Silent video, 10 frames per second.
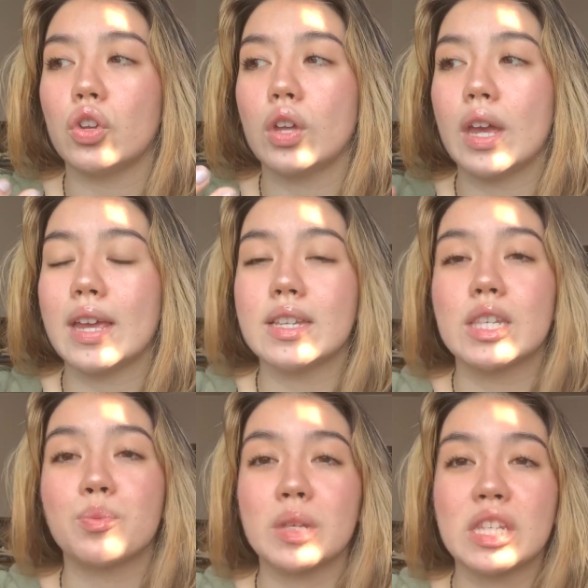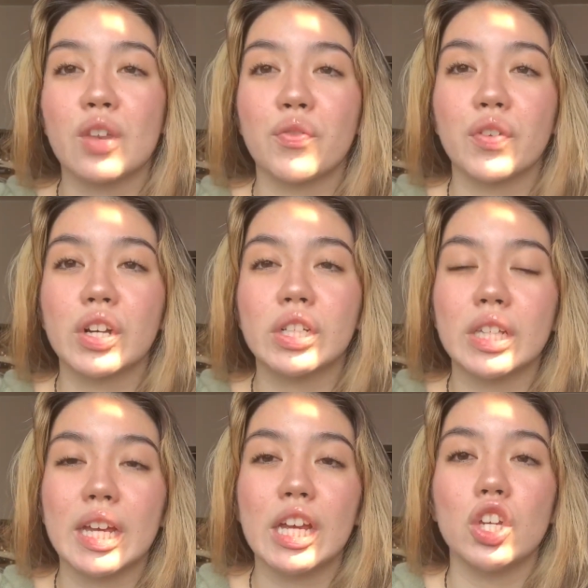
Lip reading: is specifically